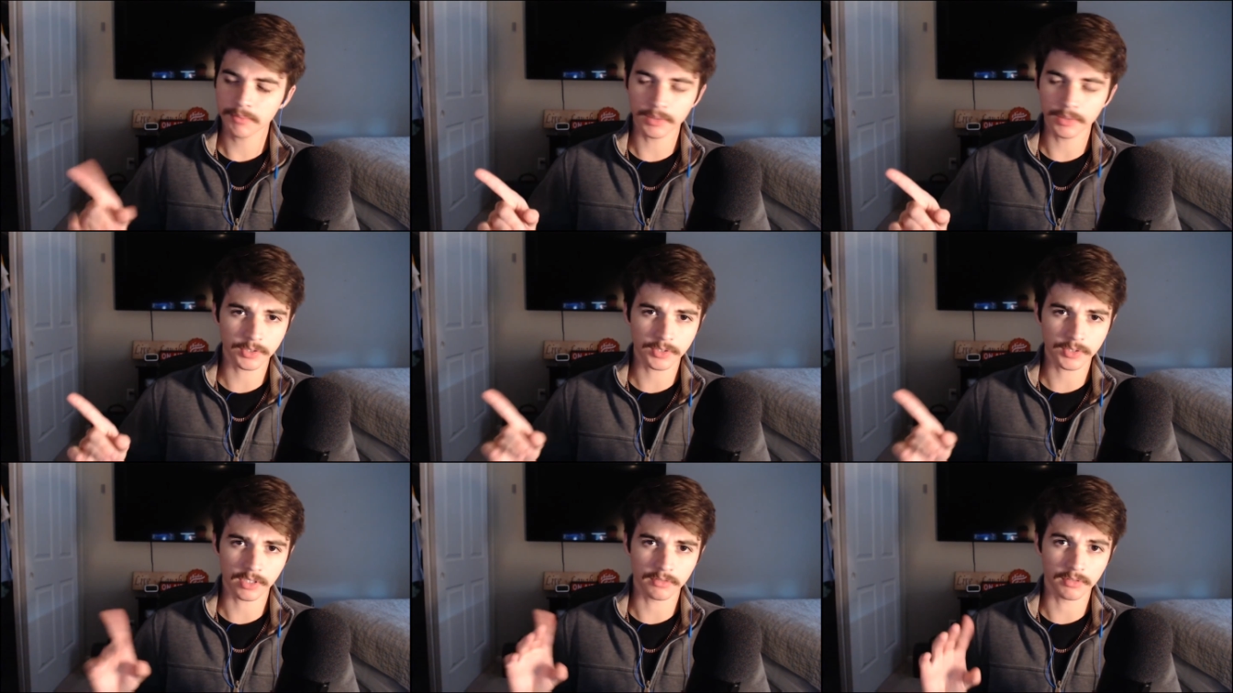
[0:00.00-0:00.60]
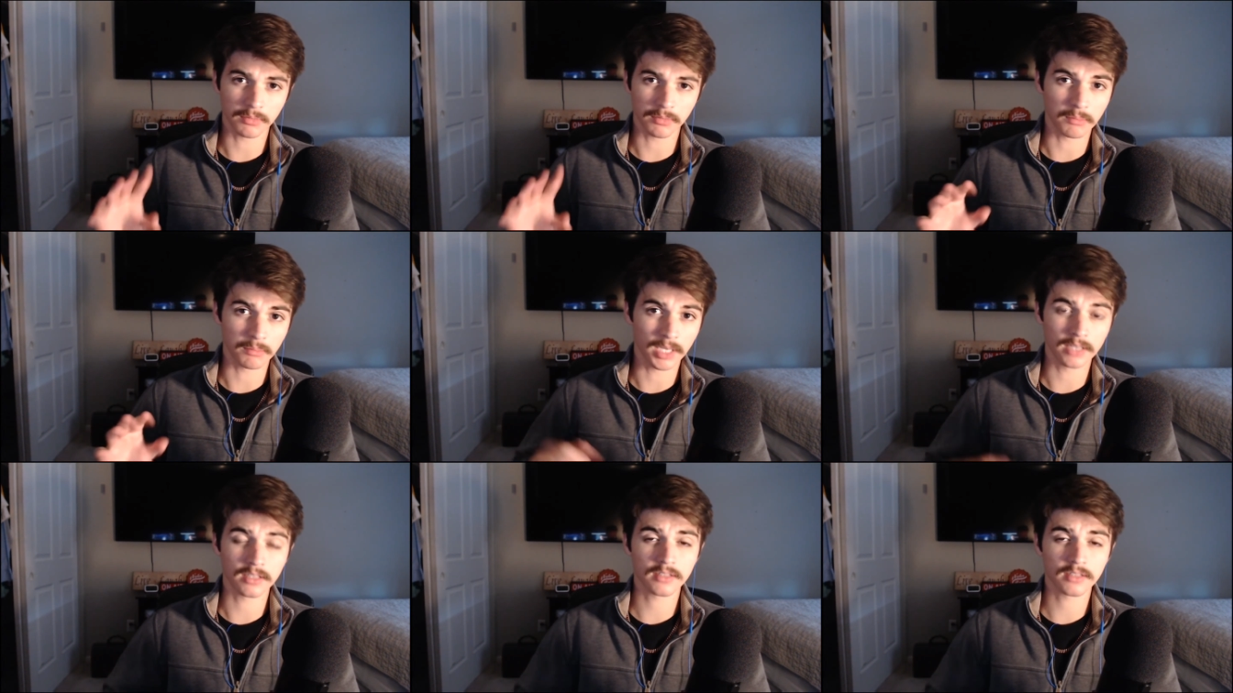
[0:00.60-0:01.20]
Building yourself up in
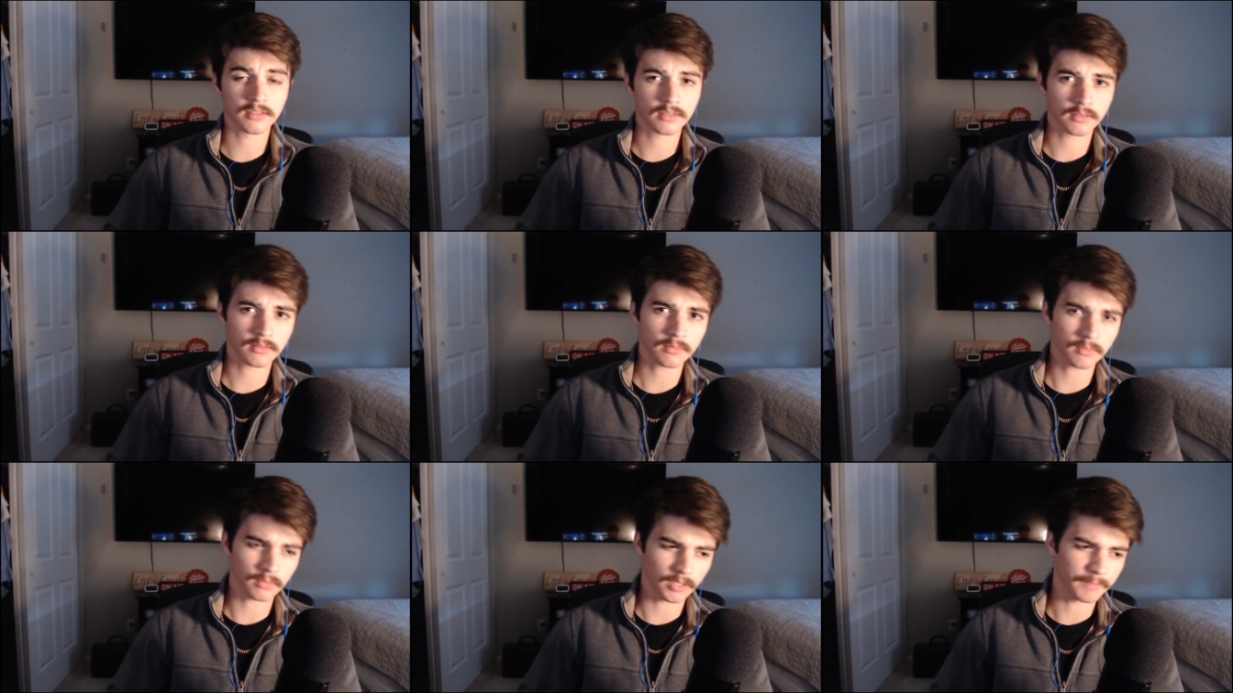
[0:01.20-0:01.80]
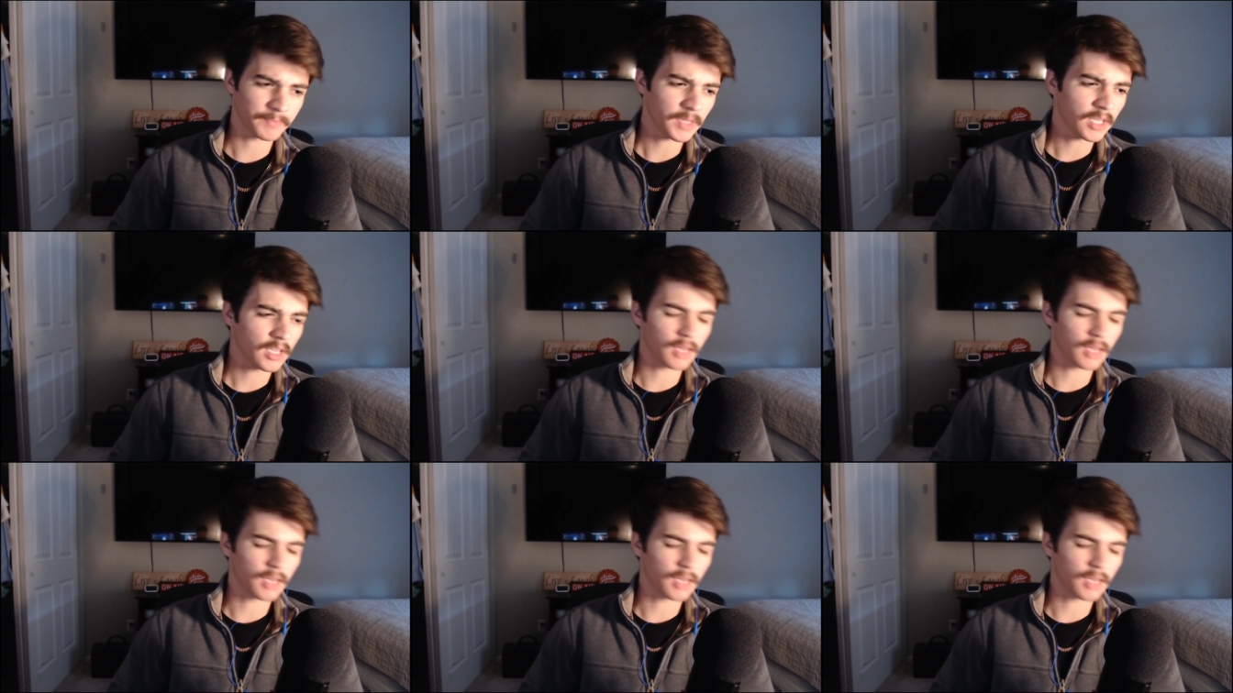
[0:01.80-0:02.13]
maintenance, right?